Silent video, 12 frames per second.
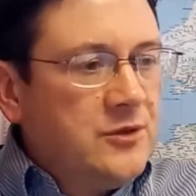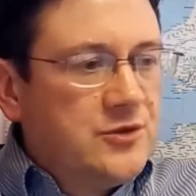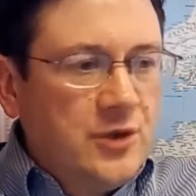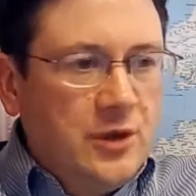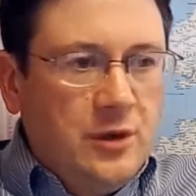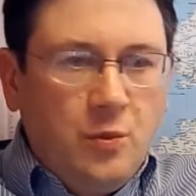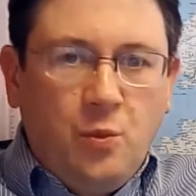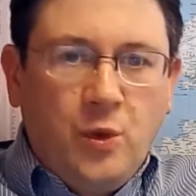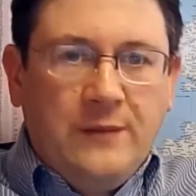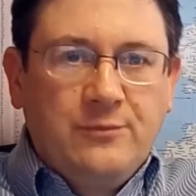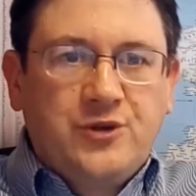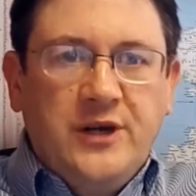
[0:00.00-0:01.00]
So
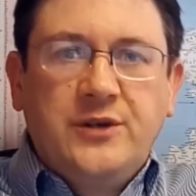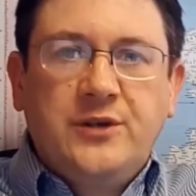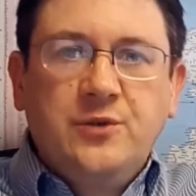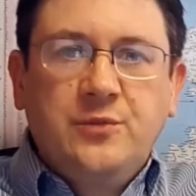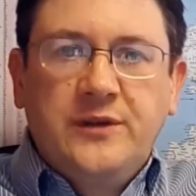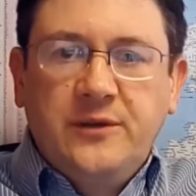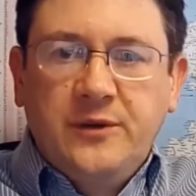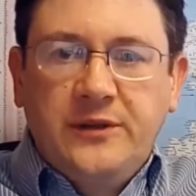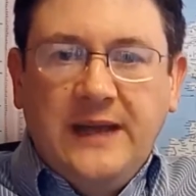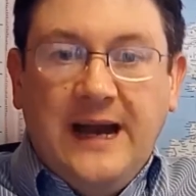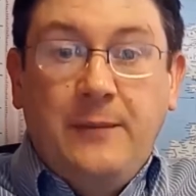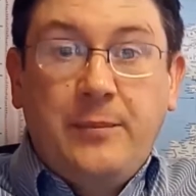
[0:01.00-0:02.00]
what I'm trying to do
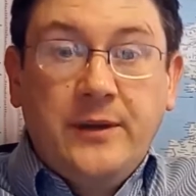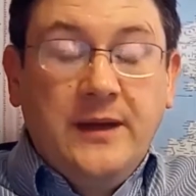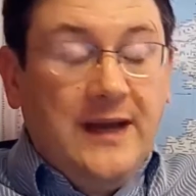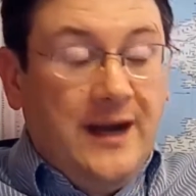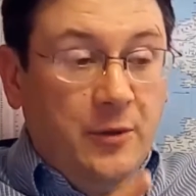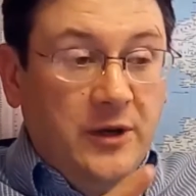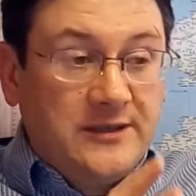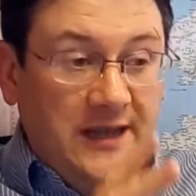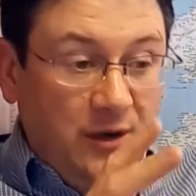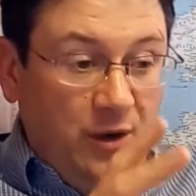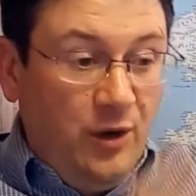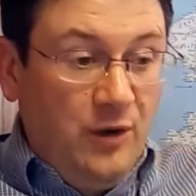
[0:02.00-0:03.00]
with the app, I want to
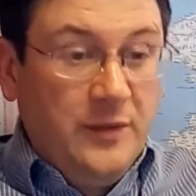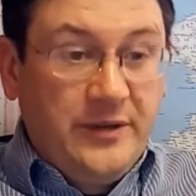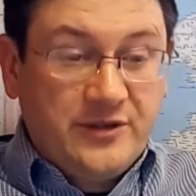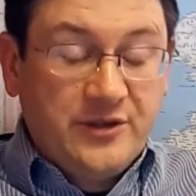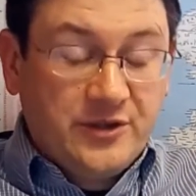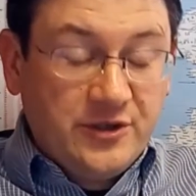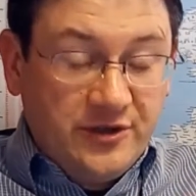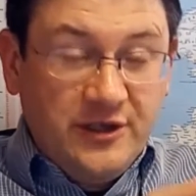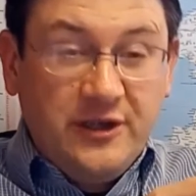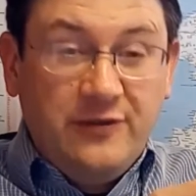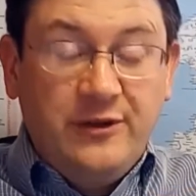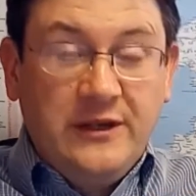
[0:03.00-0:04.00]
take all the businesses
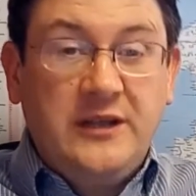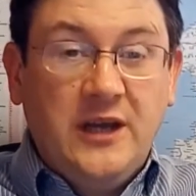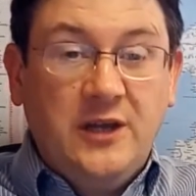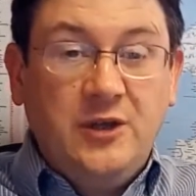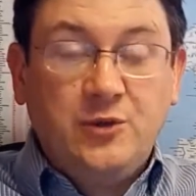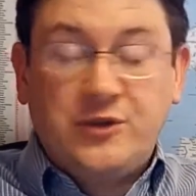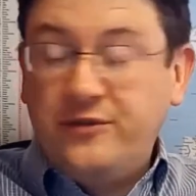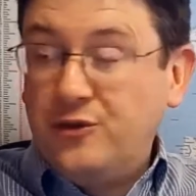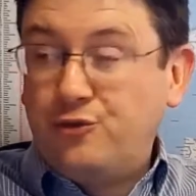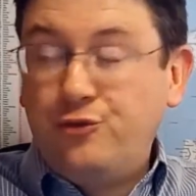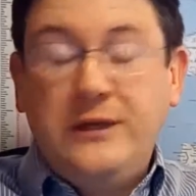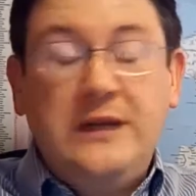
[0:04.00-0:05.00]
that are using
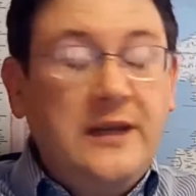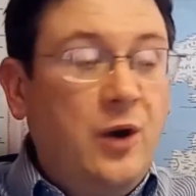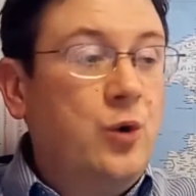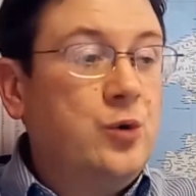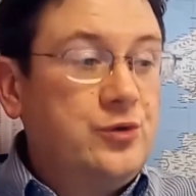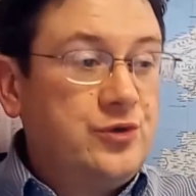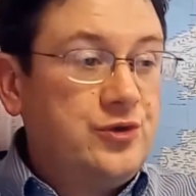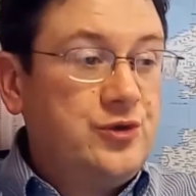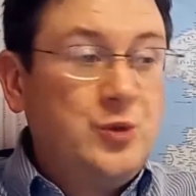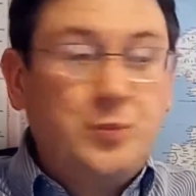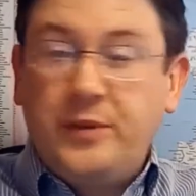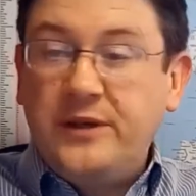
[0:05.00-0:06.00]
these really old,
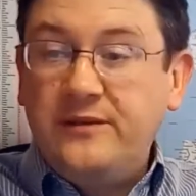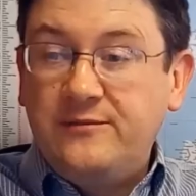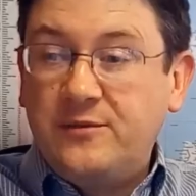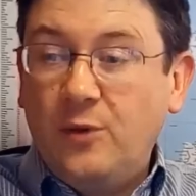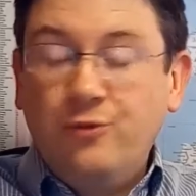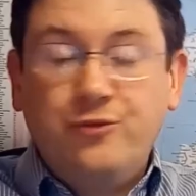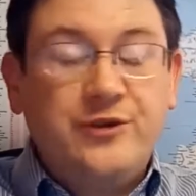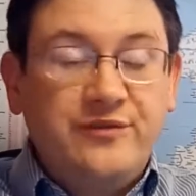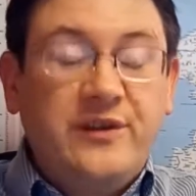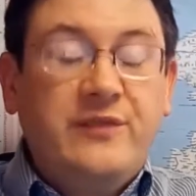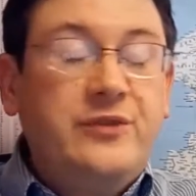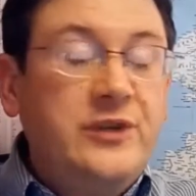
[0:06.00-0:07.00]
stupid
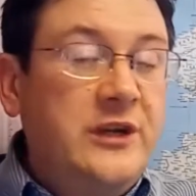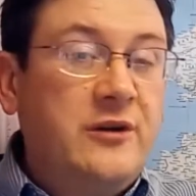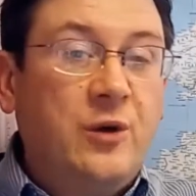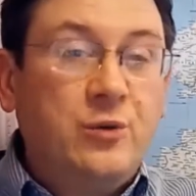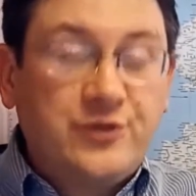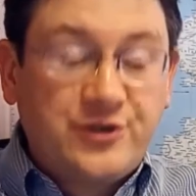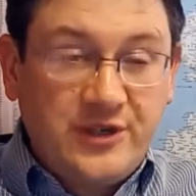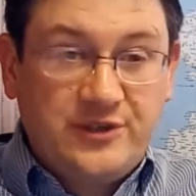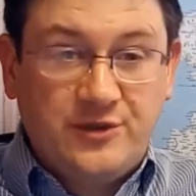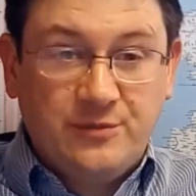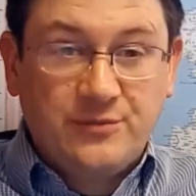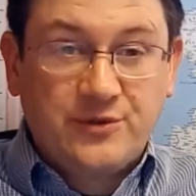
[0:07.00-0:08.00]
150-year-old
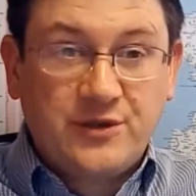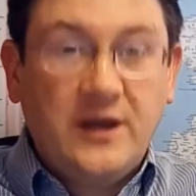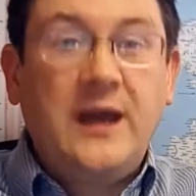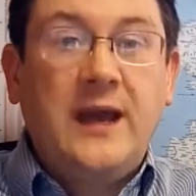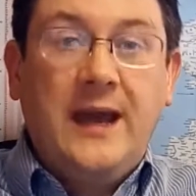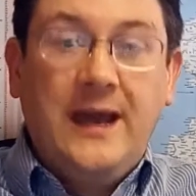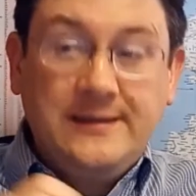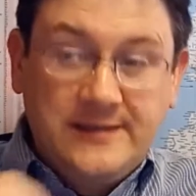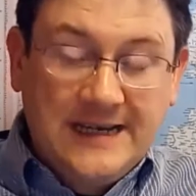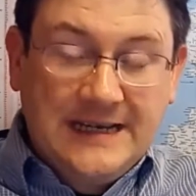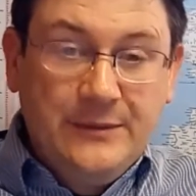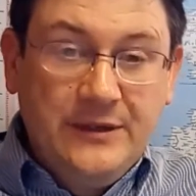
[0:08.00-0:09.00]
systems
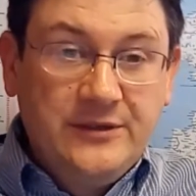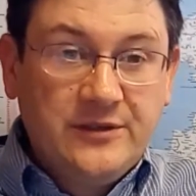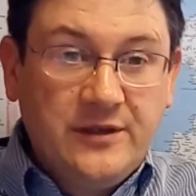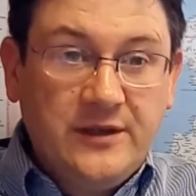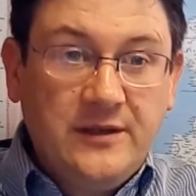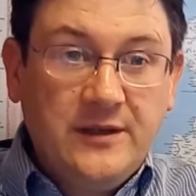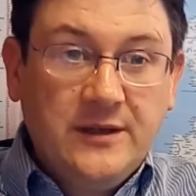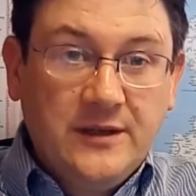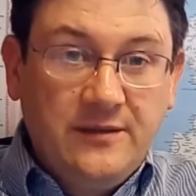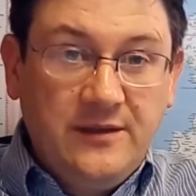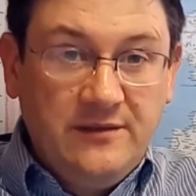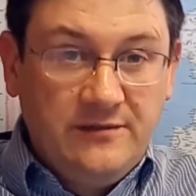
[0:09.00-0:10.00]
and take them into the
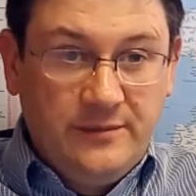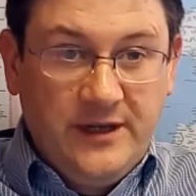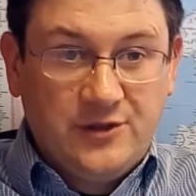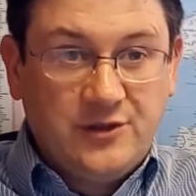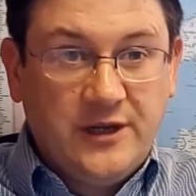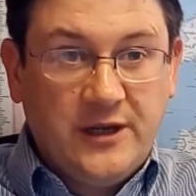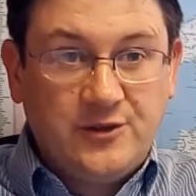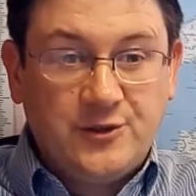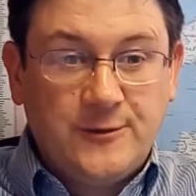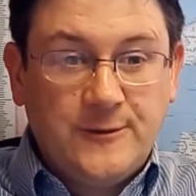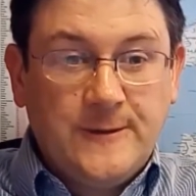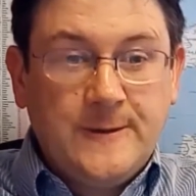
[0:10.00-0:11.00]
information age.